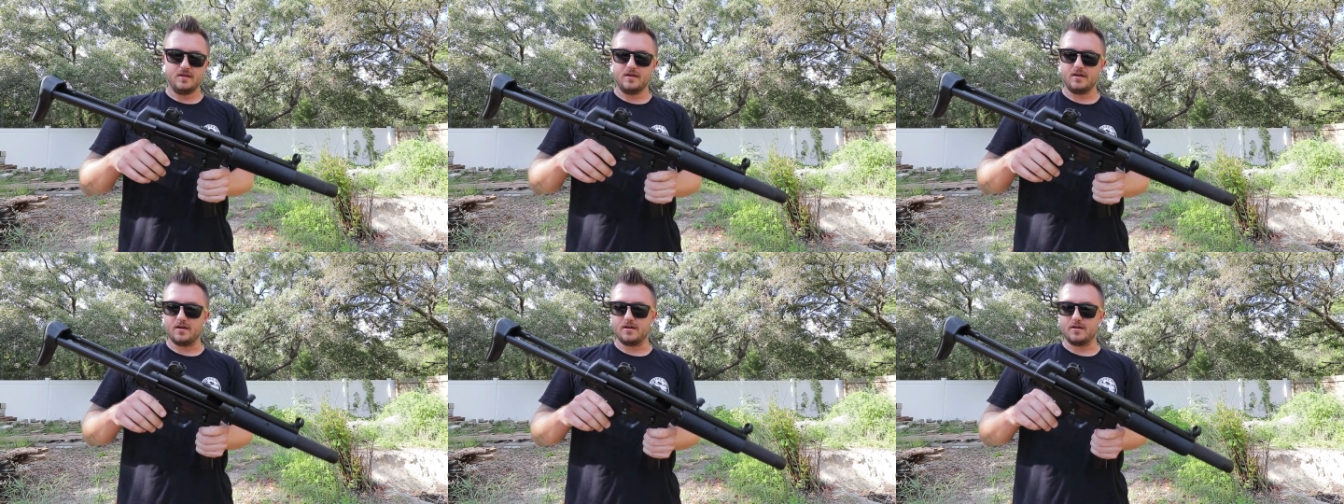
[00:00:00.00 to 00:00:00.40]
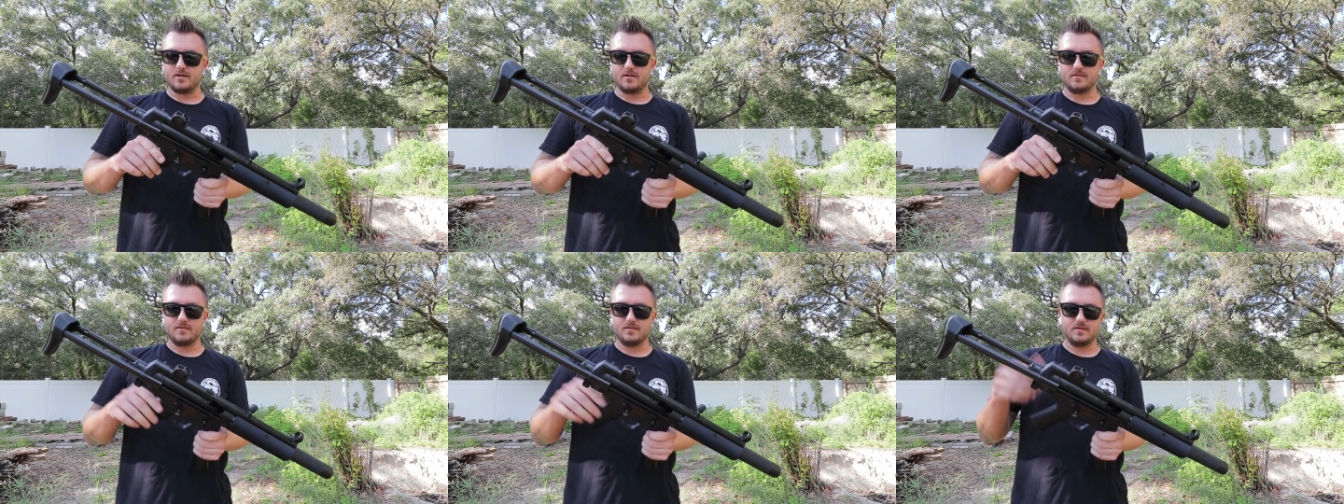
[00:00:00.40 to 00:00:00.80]

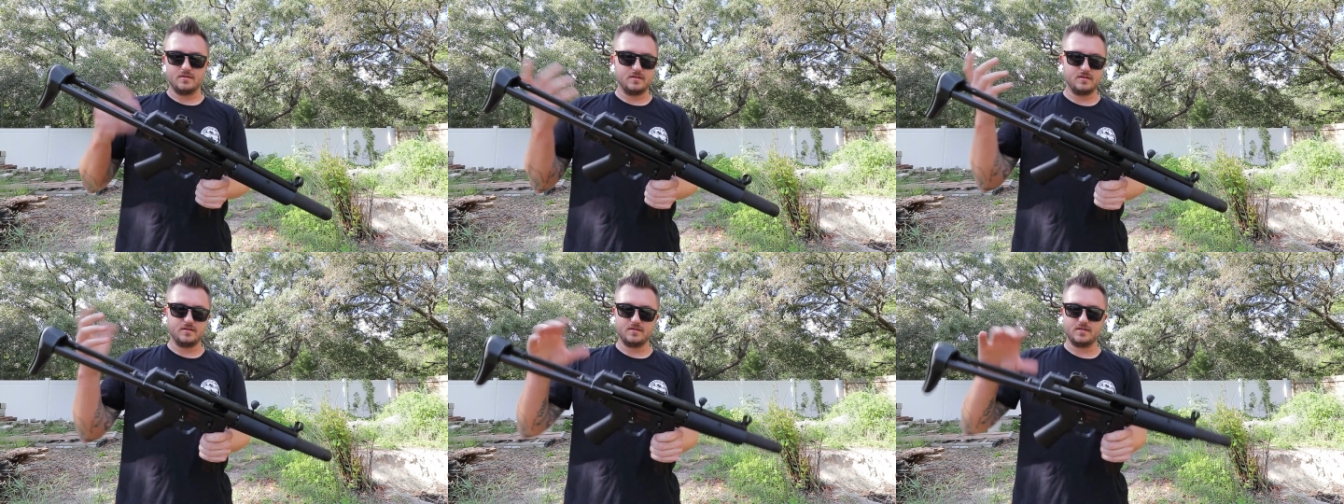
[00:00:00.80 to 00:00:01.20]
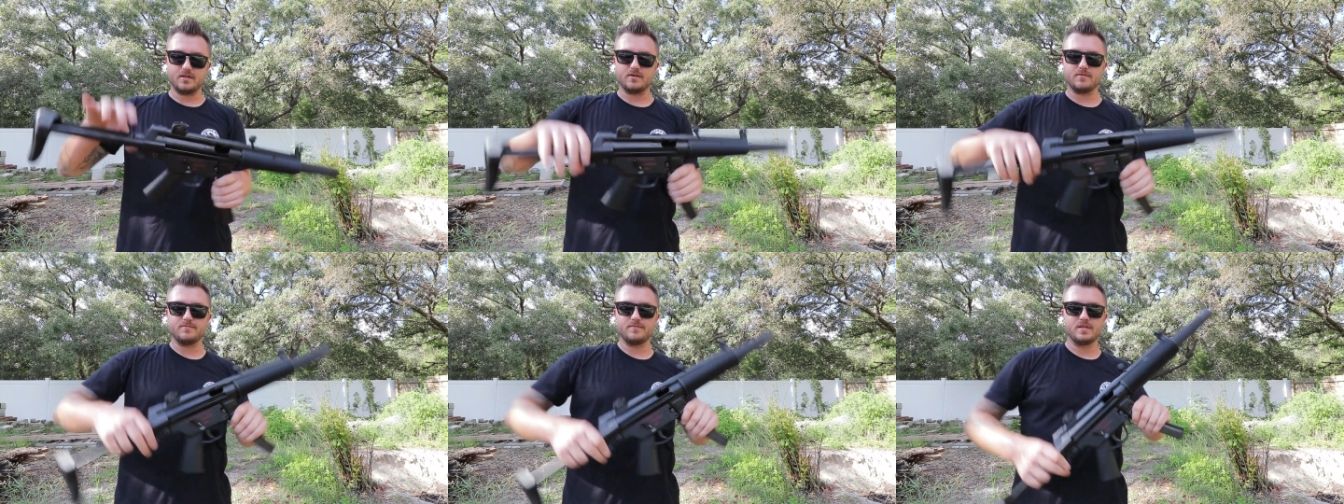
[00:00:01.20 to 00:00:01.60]
Uh, you
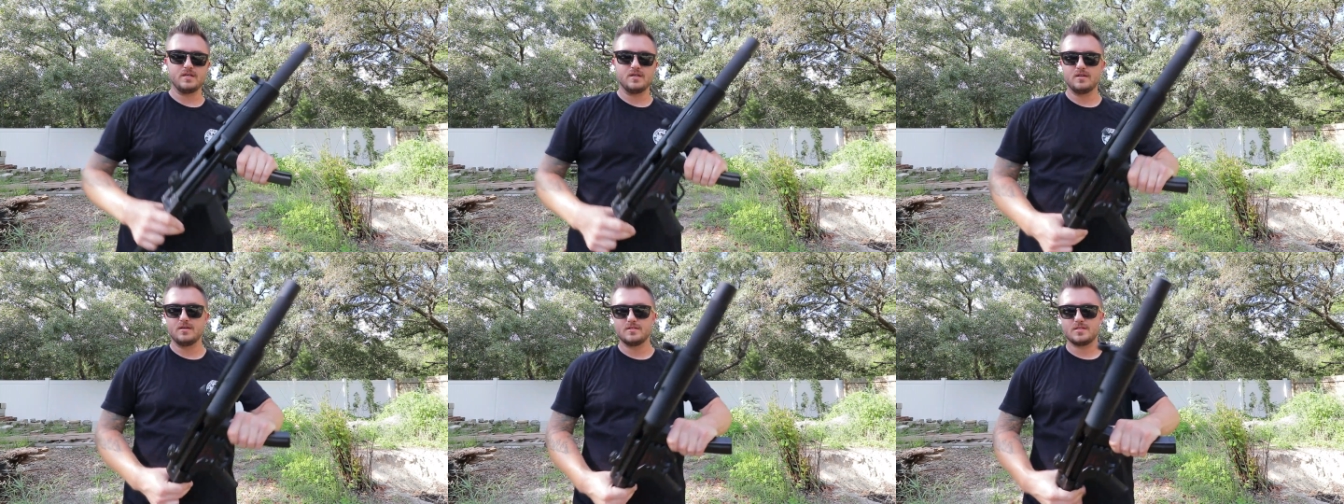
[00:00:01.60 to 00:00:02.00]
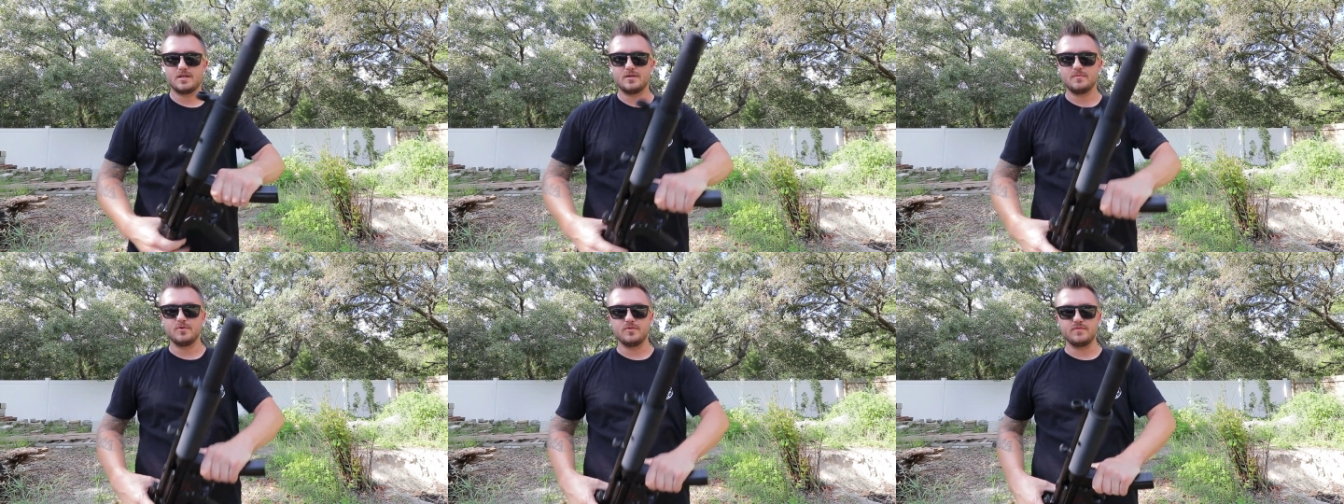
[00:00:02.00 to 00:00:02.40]
know,
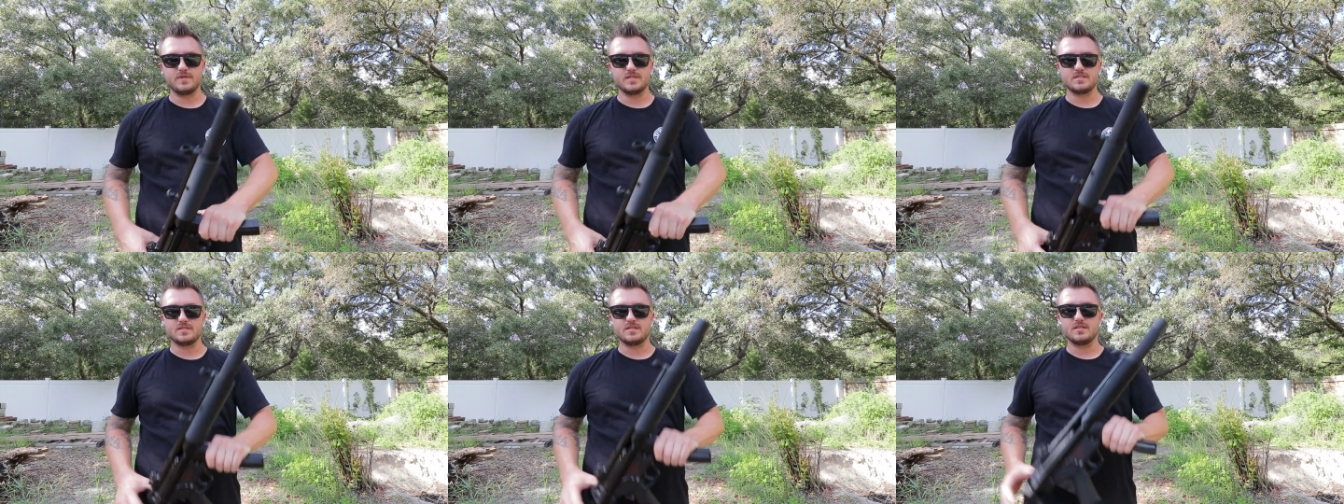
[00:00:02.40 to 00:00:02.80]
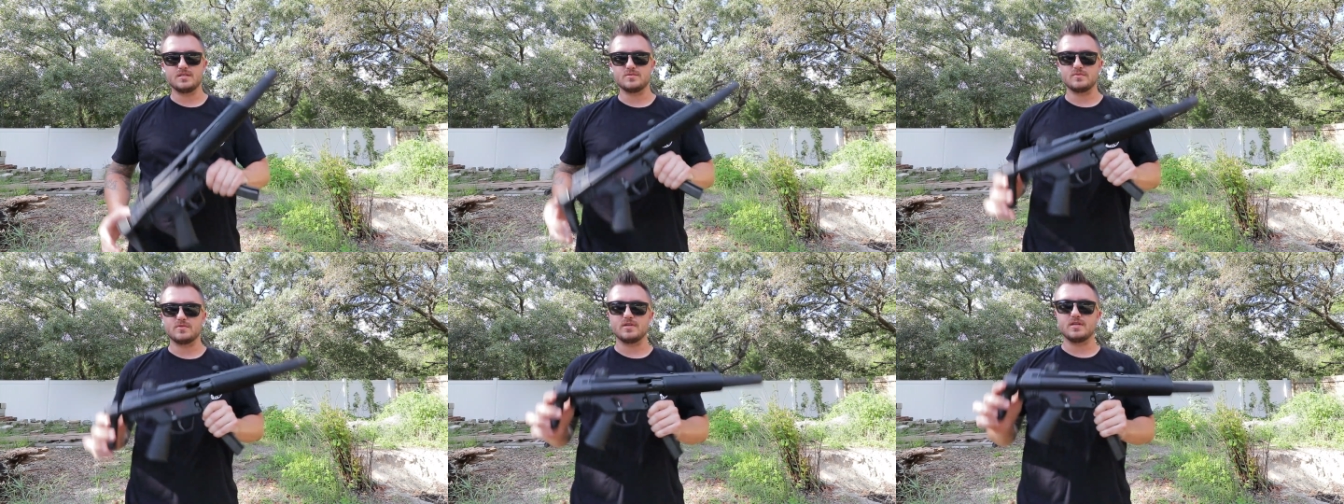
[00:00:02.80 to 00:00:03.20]
ton of movies that
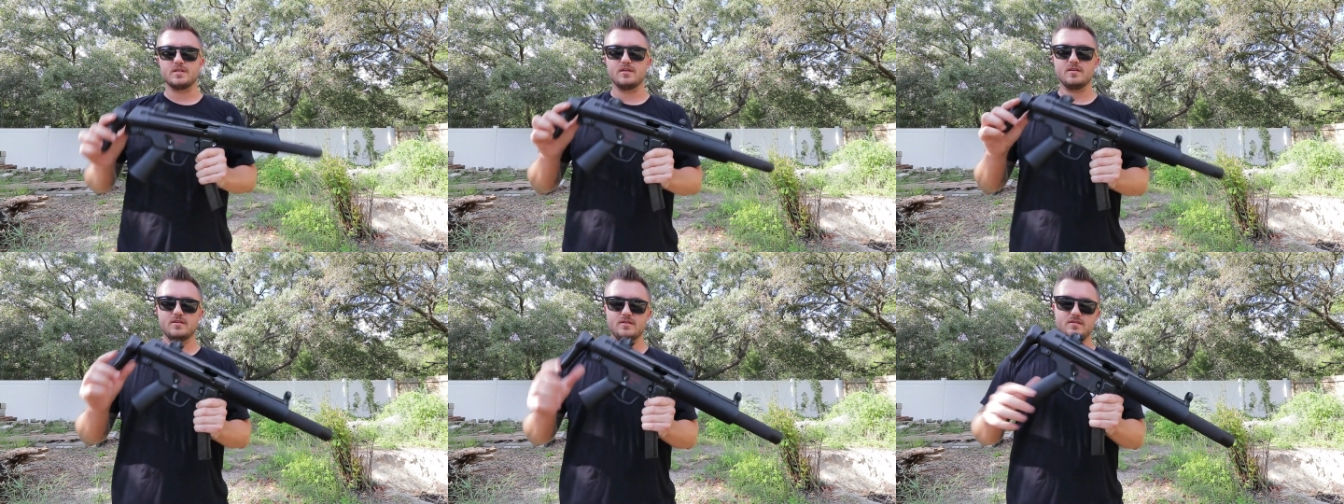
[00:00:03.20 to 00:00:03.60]
these were in,